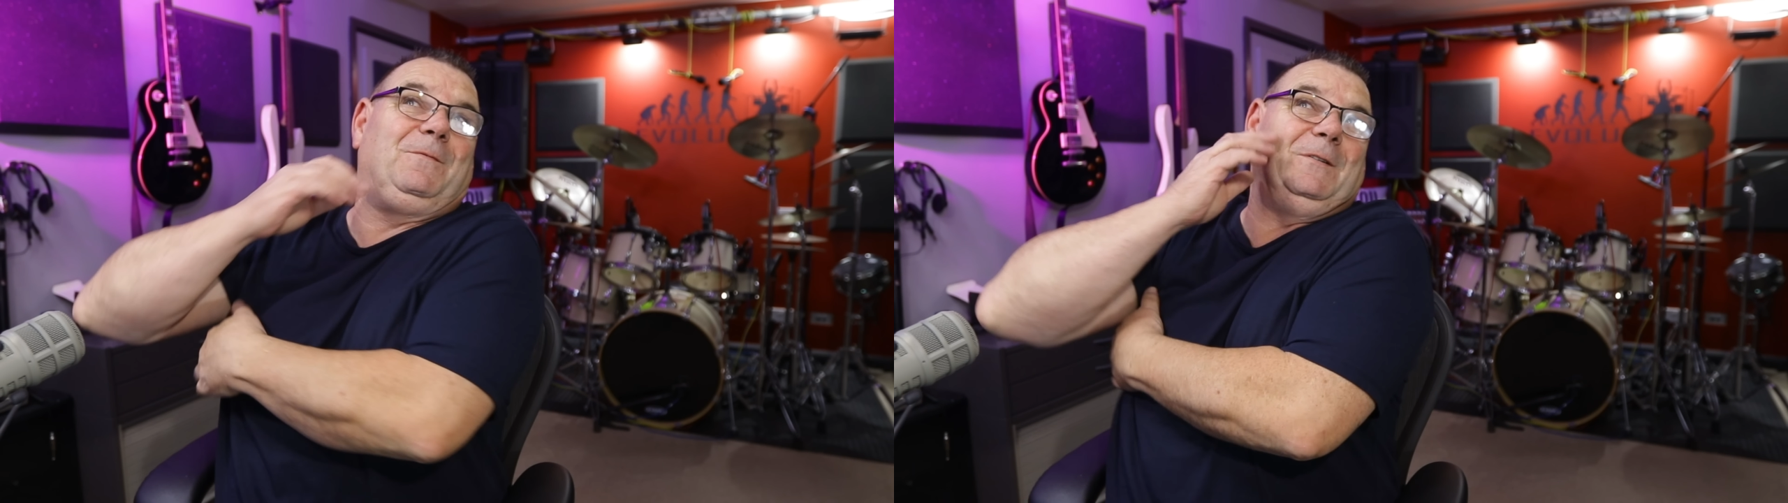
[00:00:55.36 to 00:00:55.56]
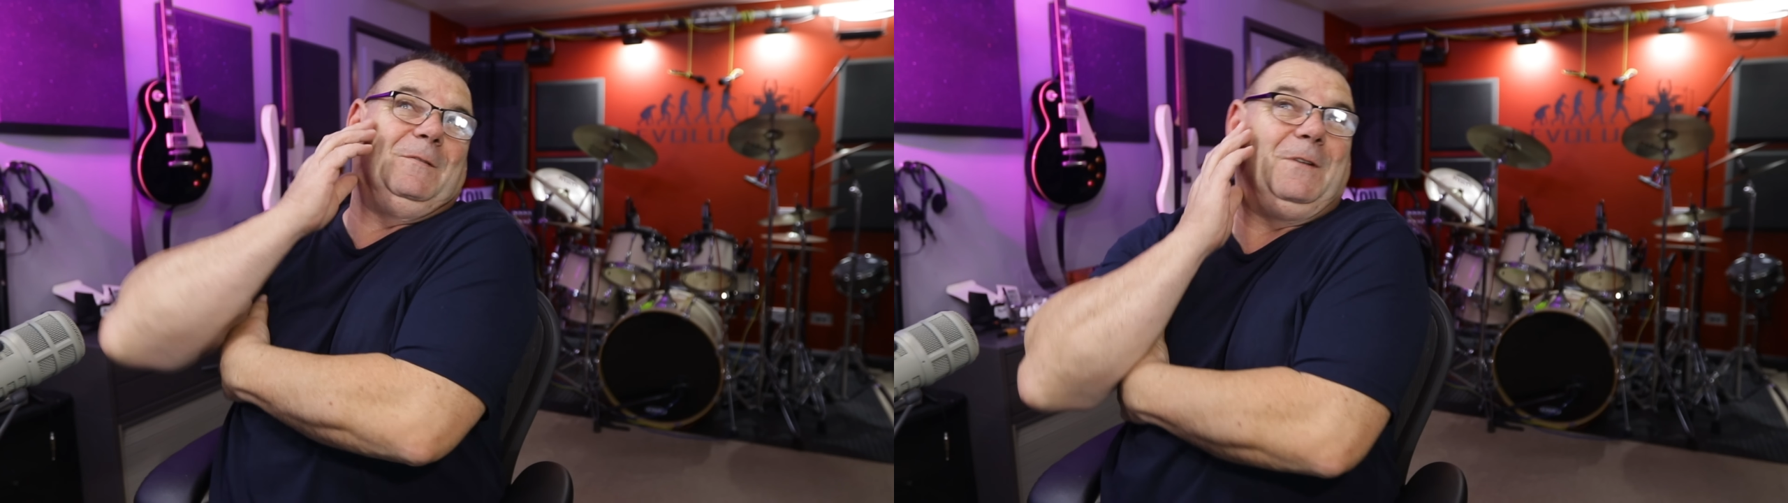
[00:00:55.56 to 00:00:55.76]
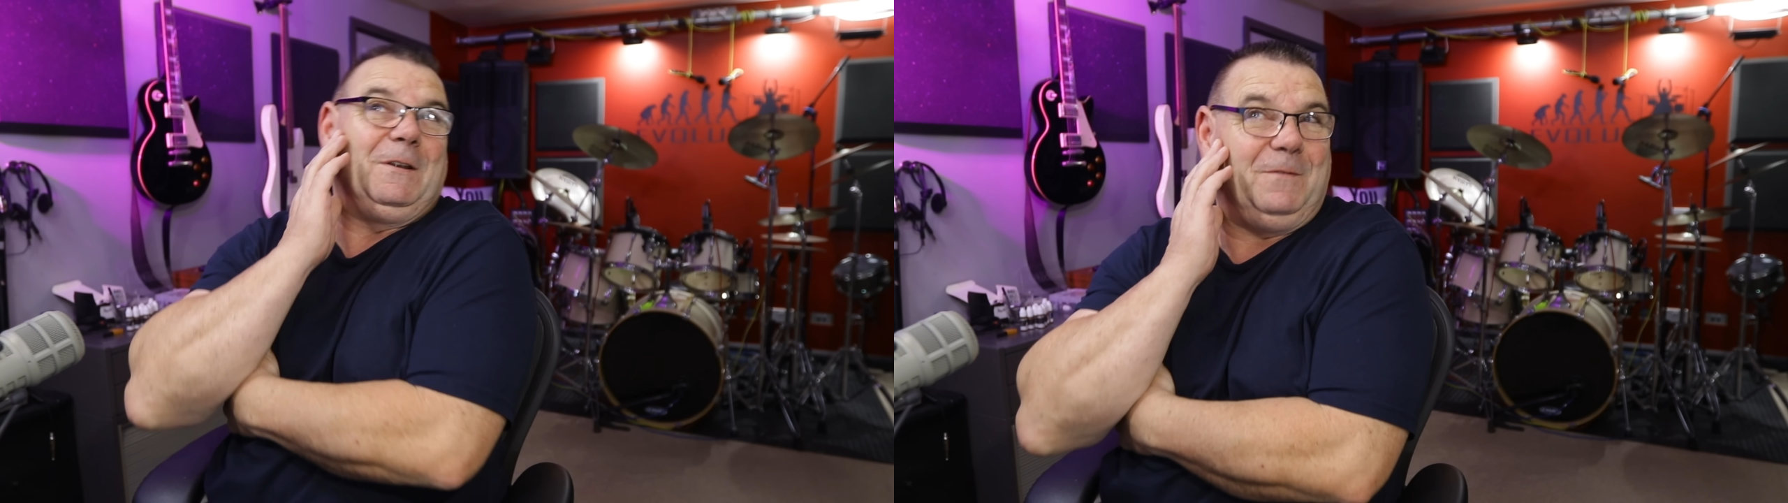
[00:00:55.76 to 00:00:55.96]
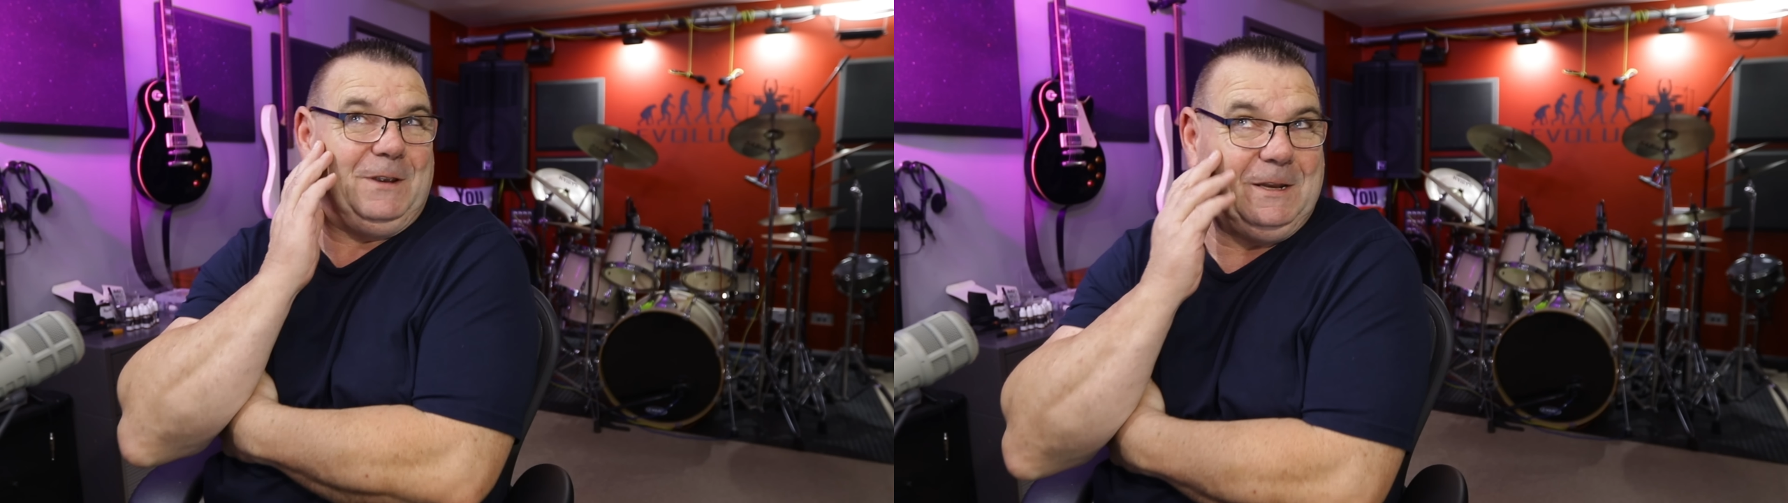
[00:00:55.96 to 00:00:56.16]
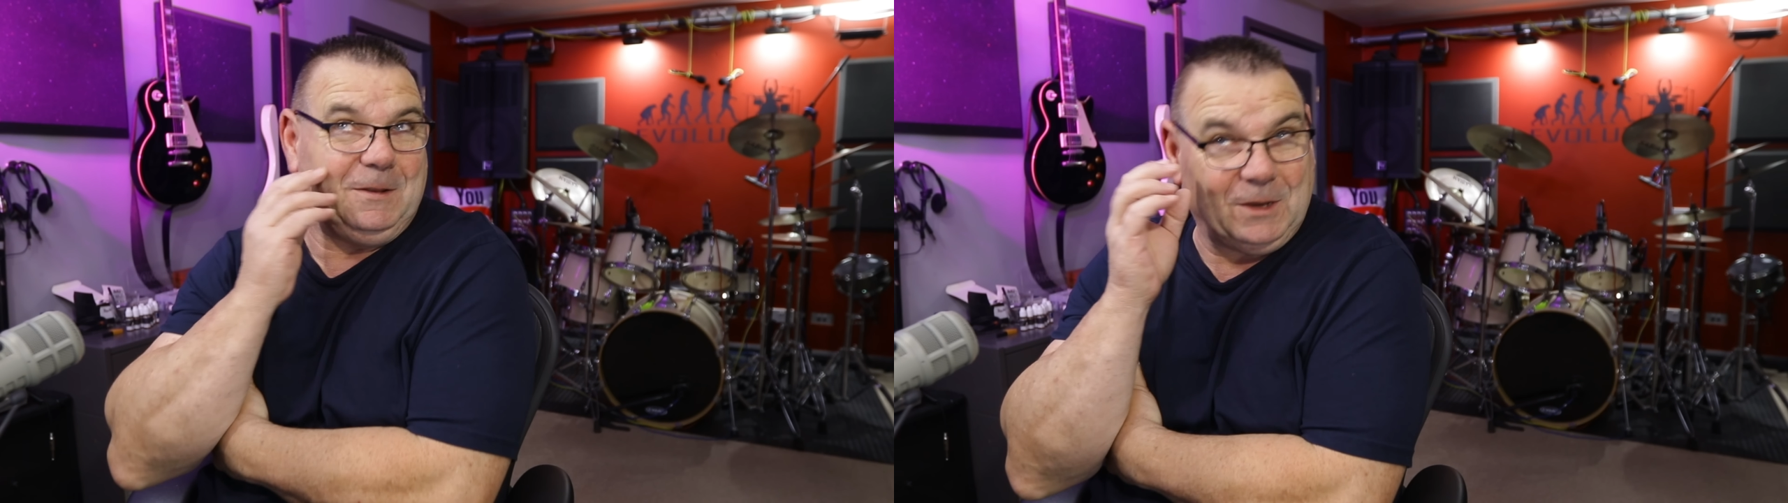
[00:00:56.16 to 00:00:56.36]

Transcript: funny, funny feeling